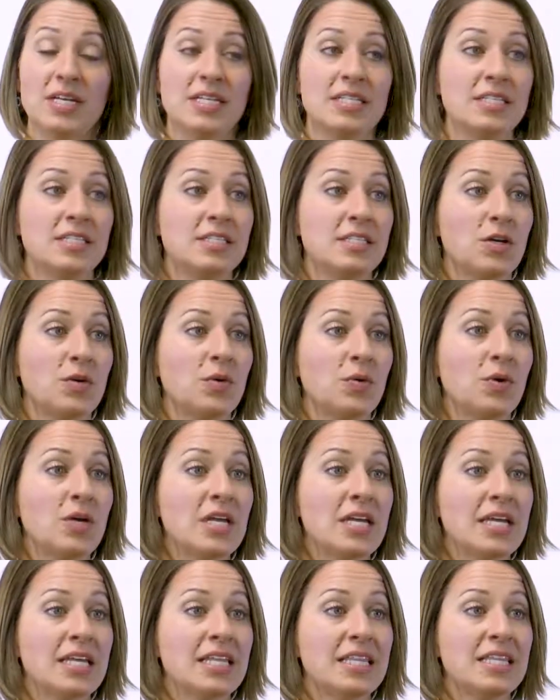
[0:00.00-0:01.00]
and so
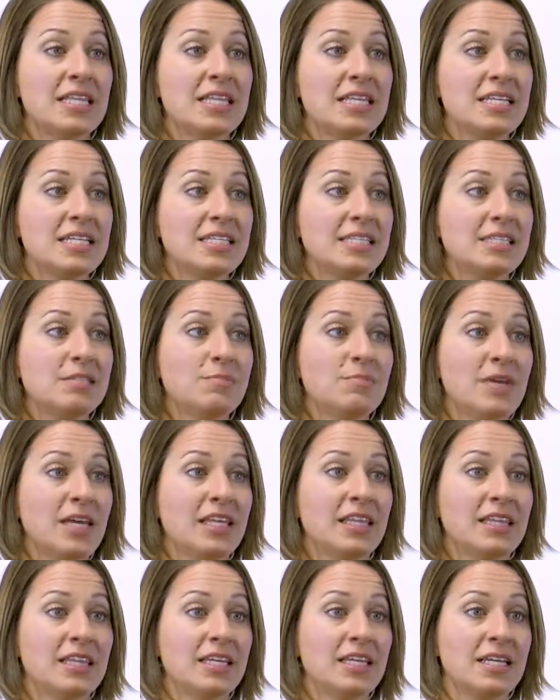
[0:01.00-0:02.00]
this
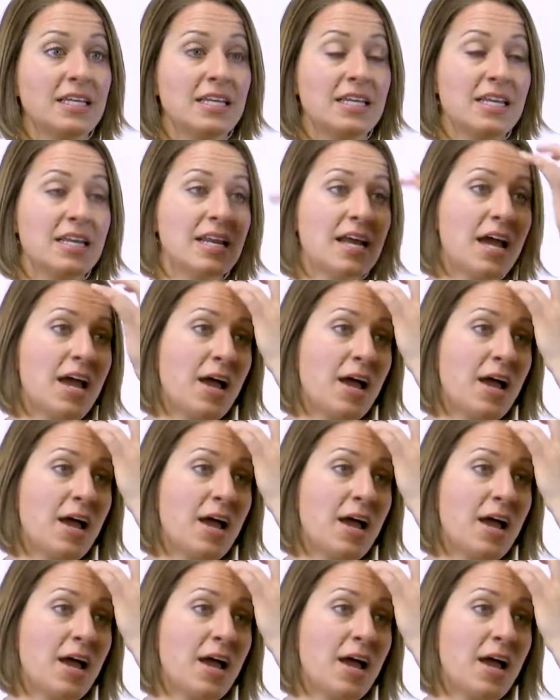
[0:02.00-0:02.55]
method